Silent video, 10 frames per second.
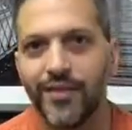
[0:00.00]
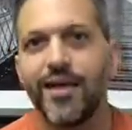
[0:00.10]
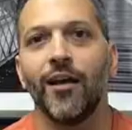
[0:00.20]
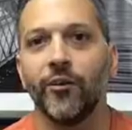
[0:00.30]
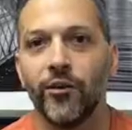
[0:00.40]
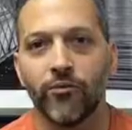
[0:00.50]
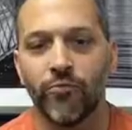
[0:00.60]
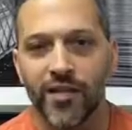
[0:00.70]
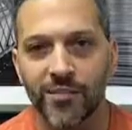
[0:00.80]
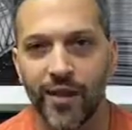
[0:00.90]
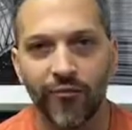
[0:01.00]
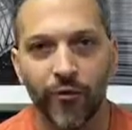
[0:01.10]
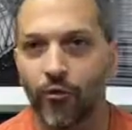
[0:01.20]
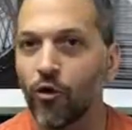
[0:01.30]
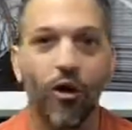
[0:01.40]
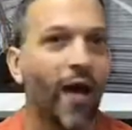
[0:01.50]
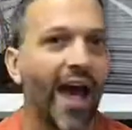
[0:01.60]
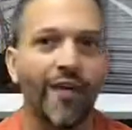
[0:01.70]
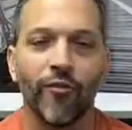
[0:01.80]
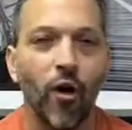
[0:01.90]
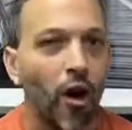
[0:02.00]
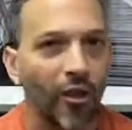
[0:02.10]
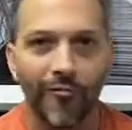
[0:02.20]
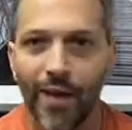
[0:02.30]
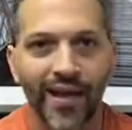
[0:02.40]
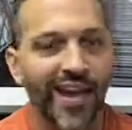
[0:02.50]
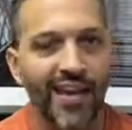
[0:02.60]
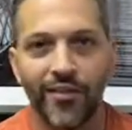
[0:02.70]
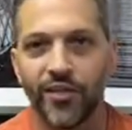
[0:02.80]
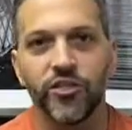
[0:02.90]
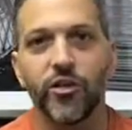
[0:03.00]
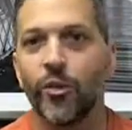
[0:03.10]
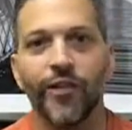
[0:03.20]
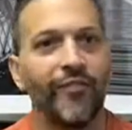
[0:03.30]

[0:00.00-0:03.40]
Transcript: tailor your resume for a role. I have all of my candidates do it.